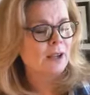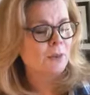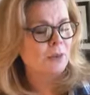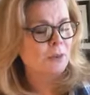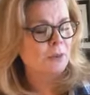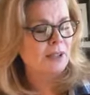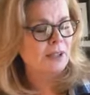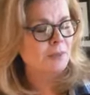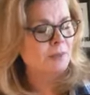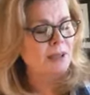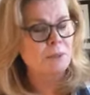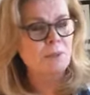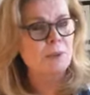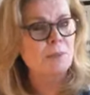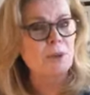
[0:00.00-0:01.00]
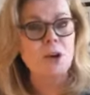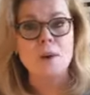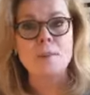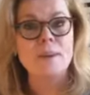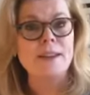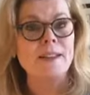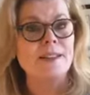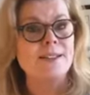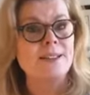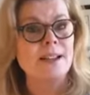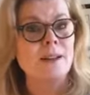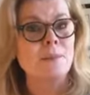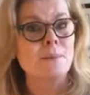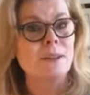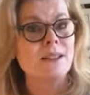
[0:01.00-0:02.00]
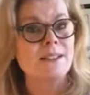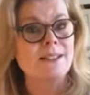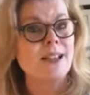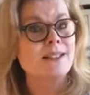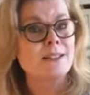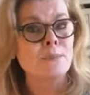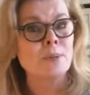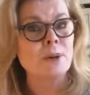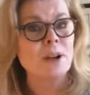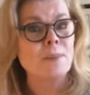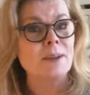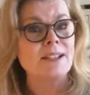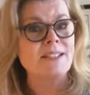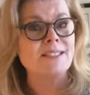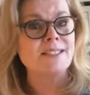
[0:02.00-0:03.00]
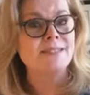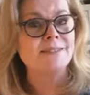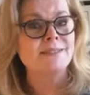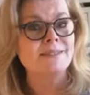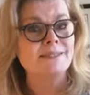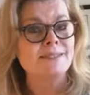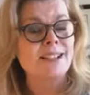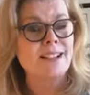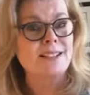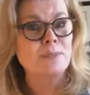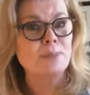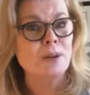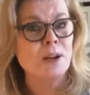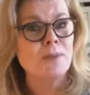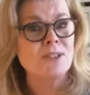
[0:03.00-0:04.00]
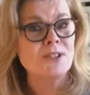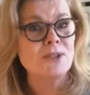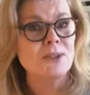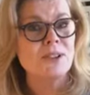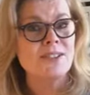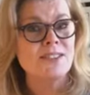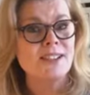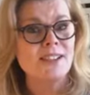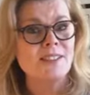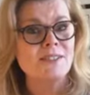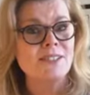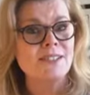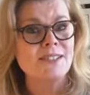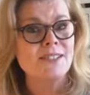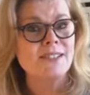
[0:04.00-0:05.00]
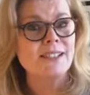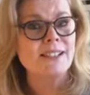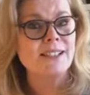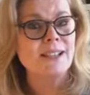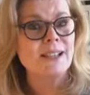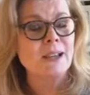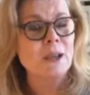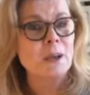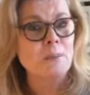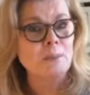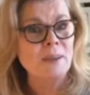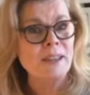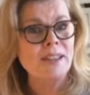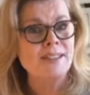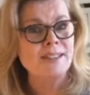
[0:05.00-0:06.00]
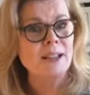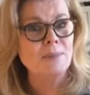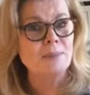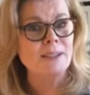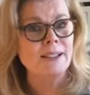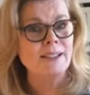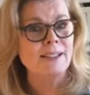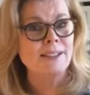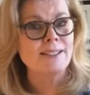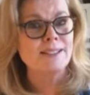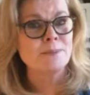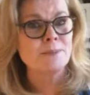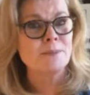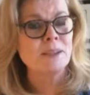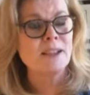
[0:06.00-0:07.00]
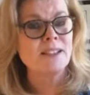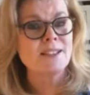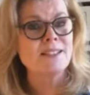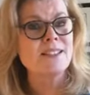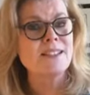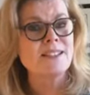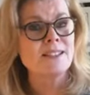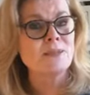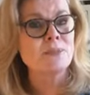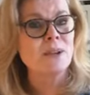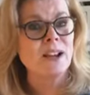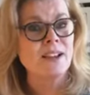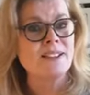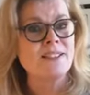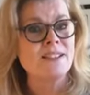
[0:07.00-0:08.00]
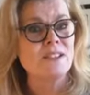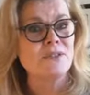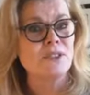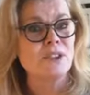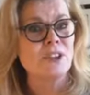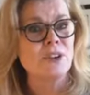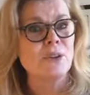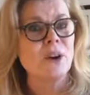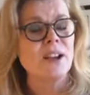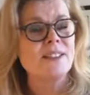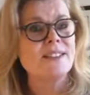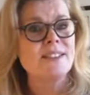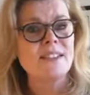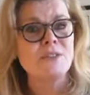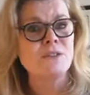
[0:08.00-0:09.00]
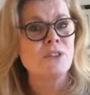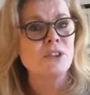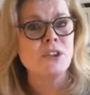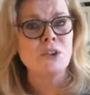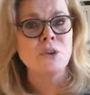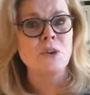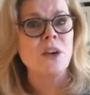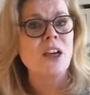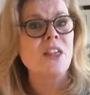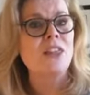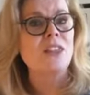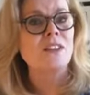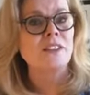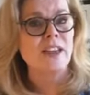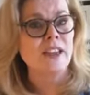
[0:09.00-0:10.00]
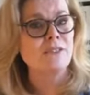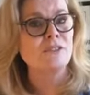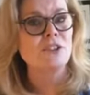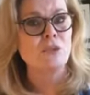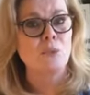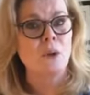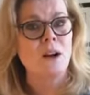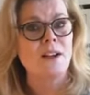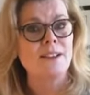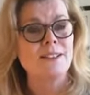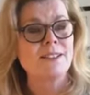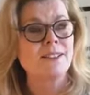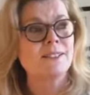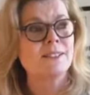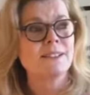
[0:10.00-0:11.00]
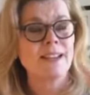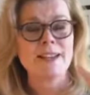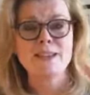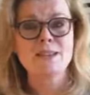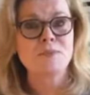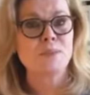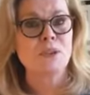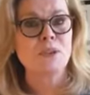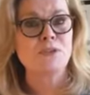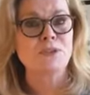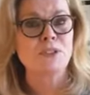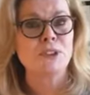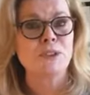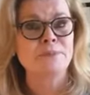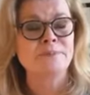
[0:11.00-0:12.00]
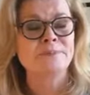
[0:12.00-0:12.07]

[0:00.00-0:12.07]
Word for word: When we commit, we put our pinkies up because that's a promise. That's a promise to ourselves. And pinkies up, ladies, because this is what I see for you. I see for you the life you want, and it's beautiful.